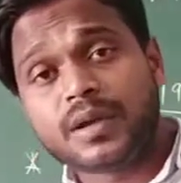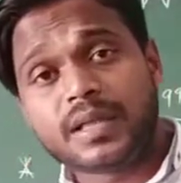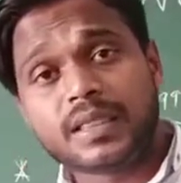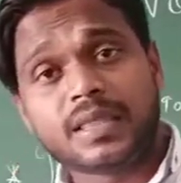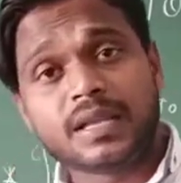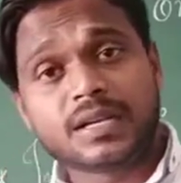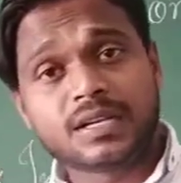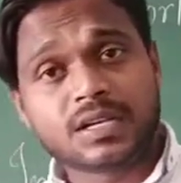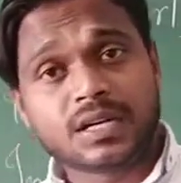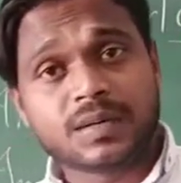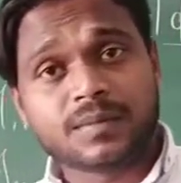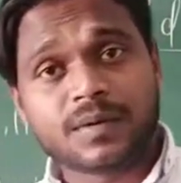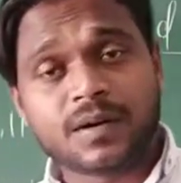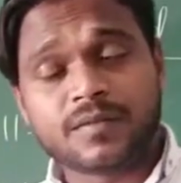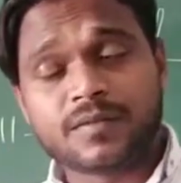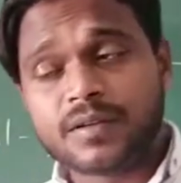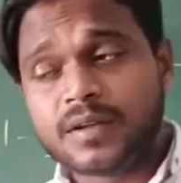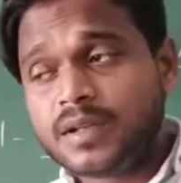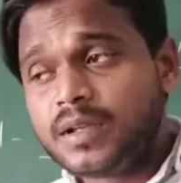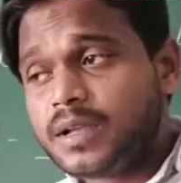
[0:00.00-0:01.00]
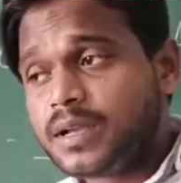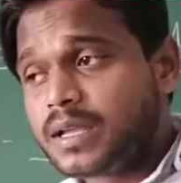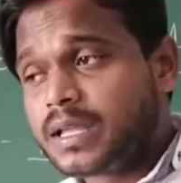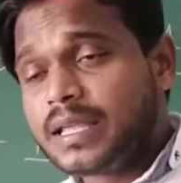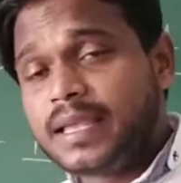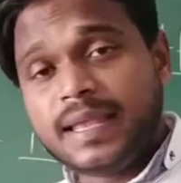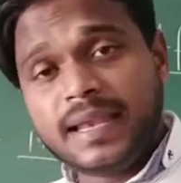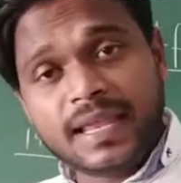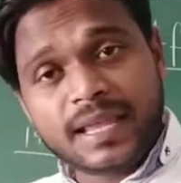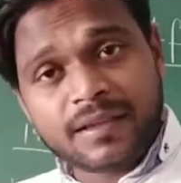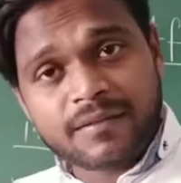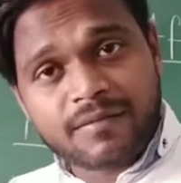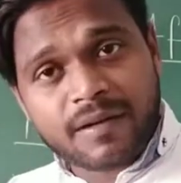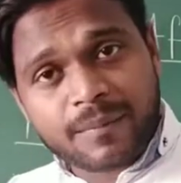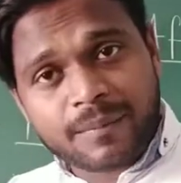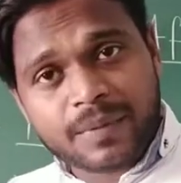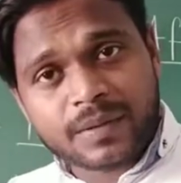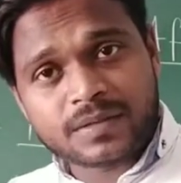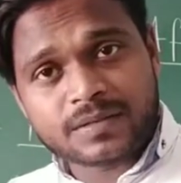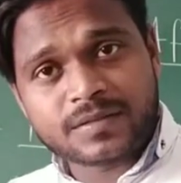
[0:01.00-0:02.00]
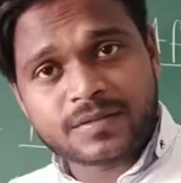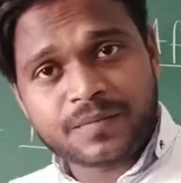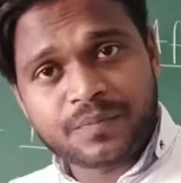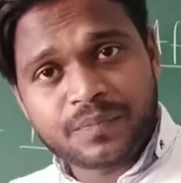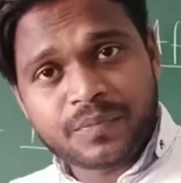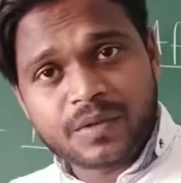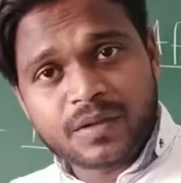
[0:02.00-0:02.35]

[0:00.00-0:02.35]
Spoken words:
in the term of killing weapons.